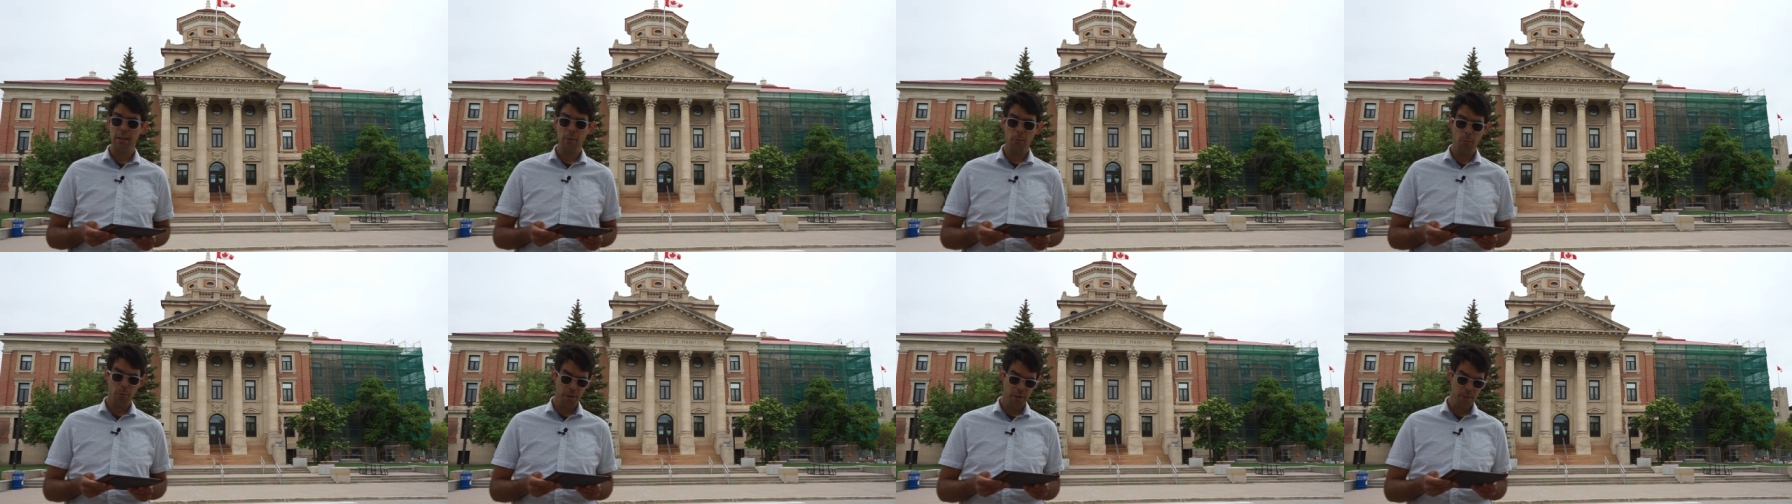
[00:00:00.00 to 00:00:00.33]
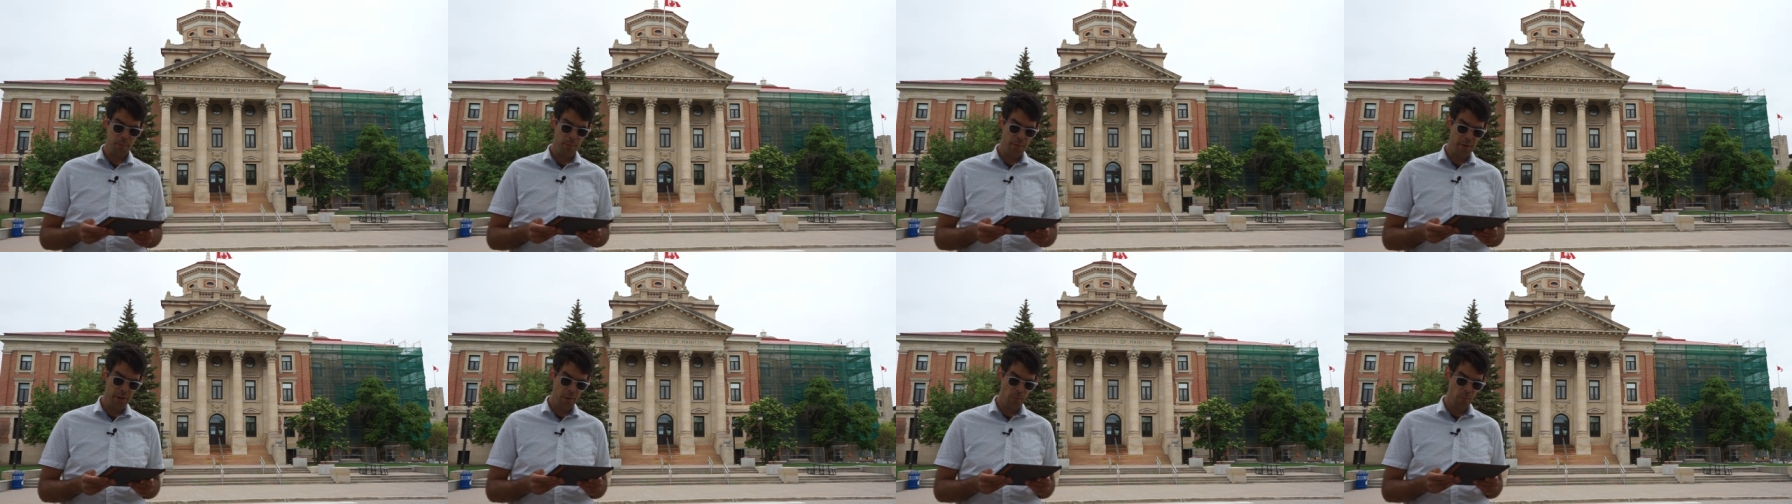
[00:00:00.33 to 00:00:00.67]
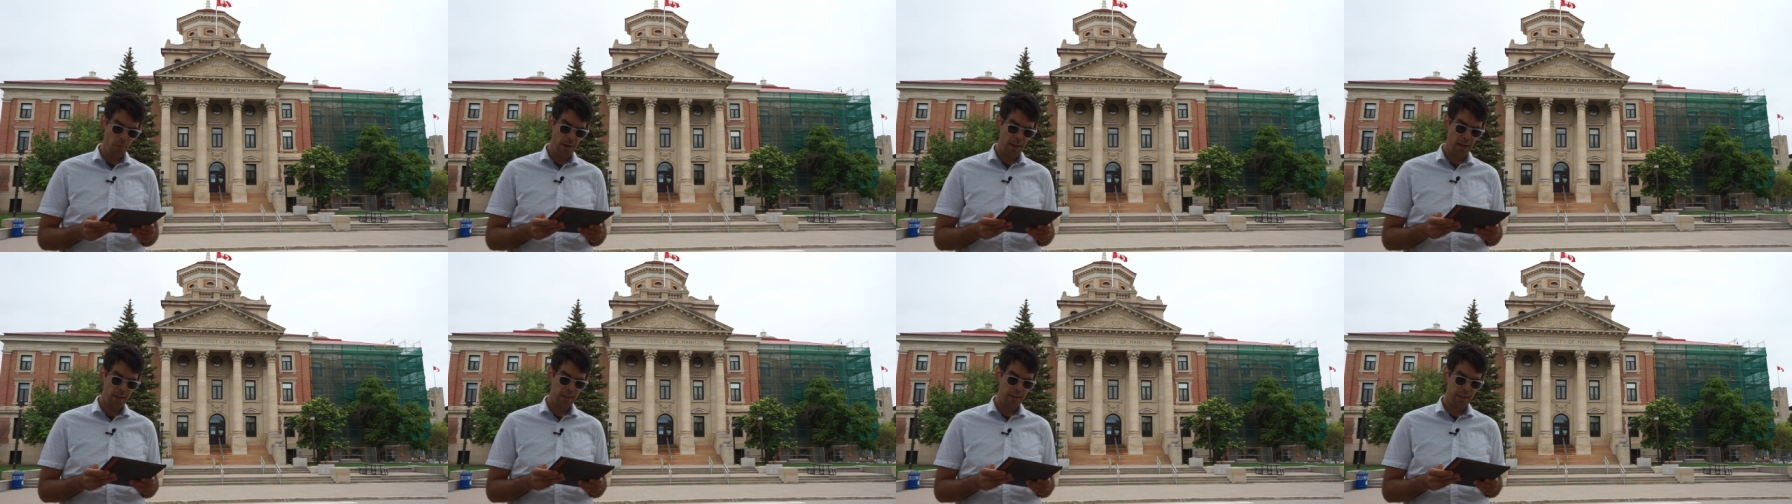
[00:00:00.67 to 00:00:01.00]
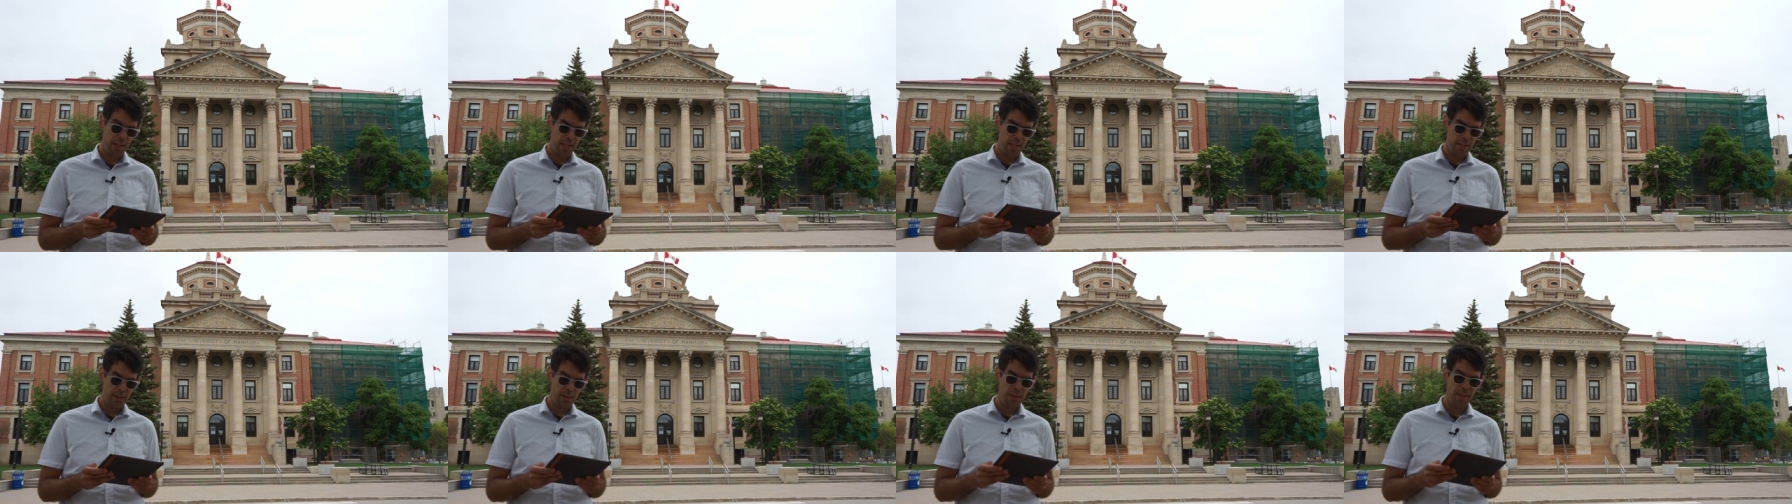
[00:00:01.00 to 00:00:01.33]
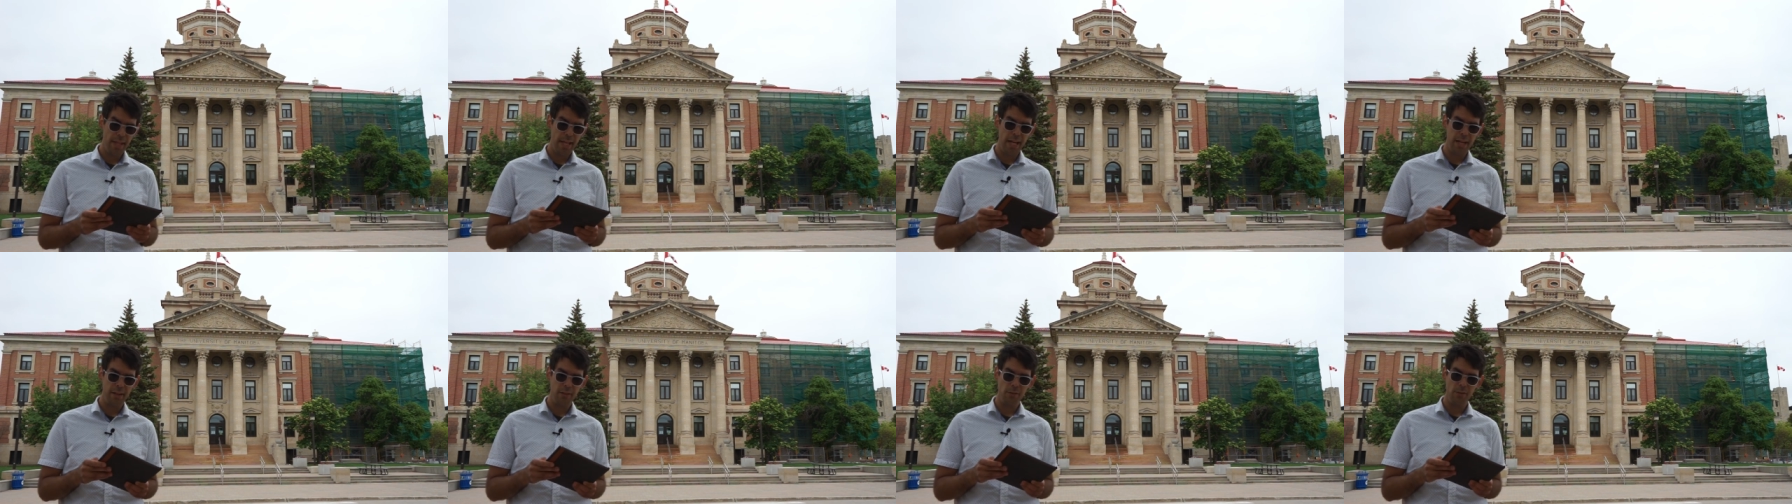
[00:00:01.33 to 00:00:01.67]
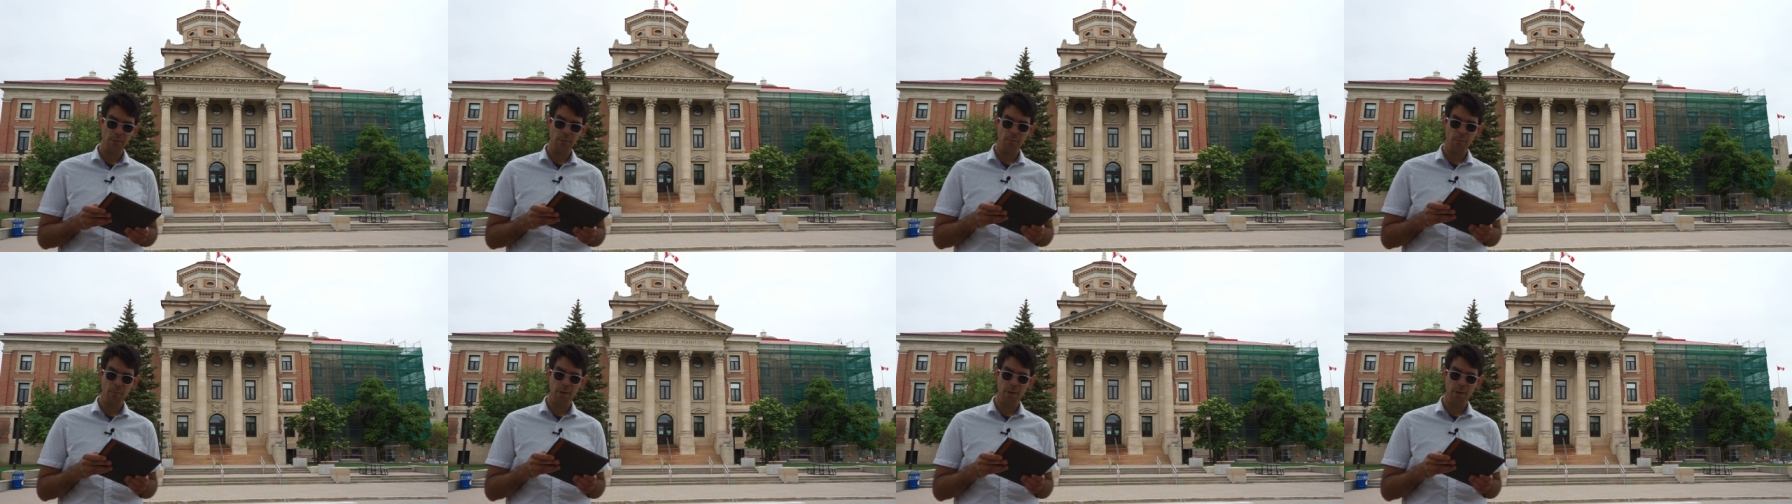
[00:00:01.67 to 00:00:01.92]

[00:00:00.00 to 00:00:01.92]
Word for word: It worked pretty well in that